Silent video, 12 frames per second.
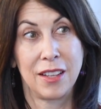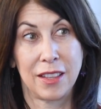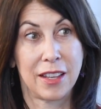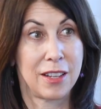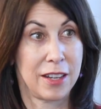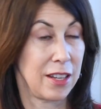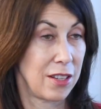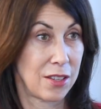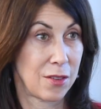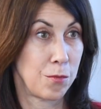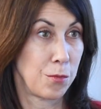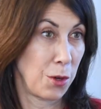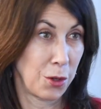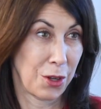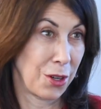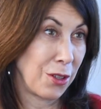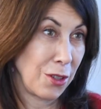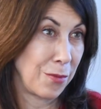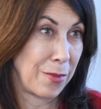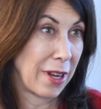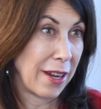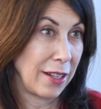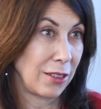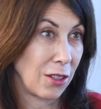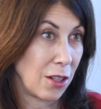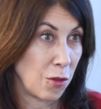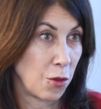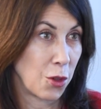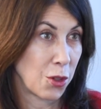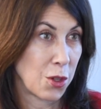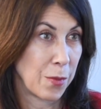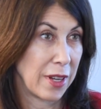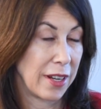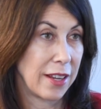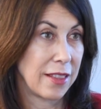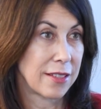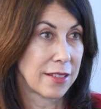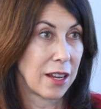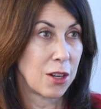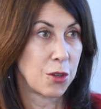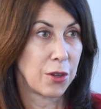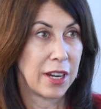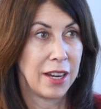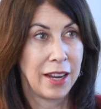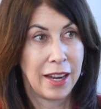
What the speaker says: that is procured by law enforcement in this country,